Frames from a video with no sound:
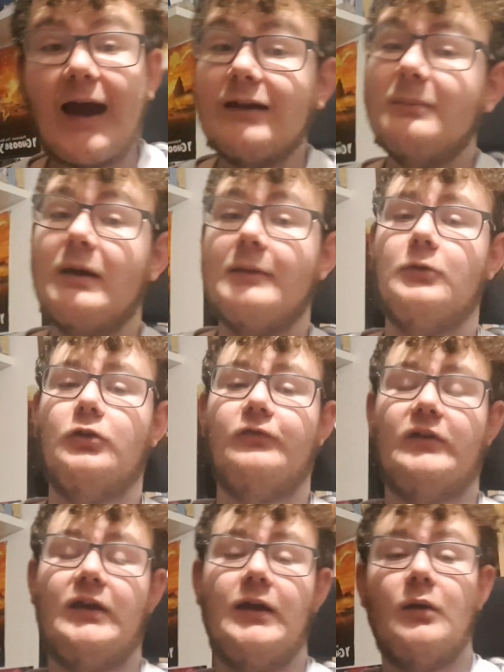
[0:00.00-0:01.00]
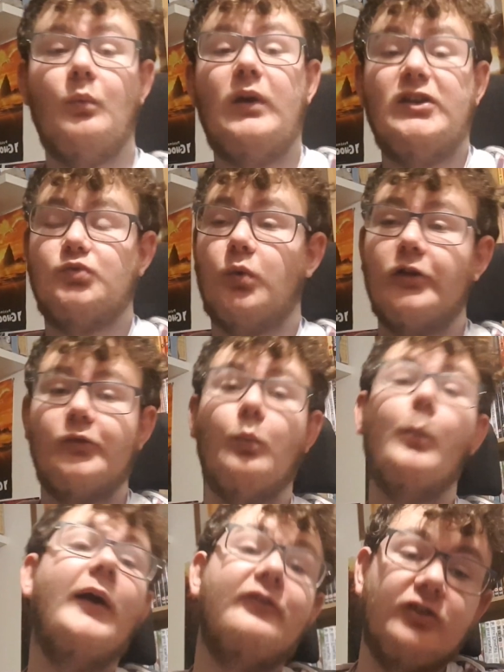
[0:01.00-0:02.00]
anime movie, which was
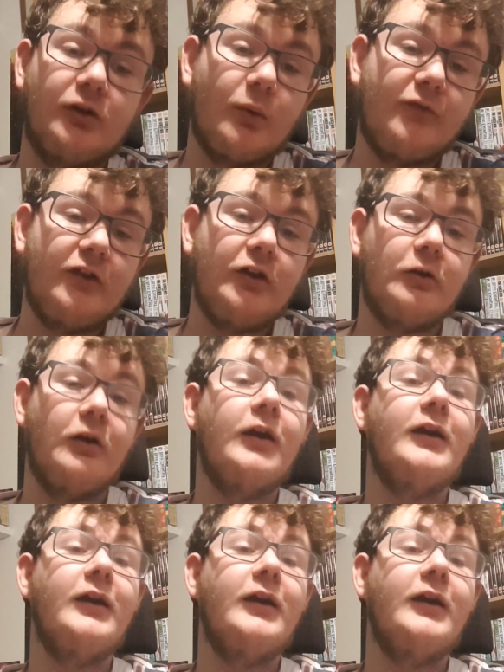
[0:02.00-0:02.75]
Weathering with You.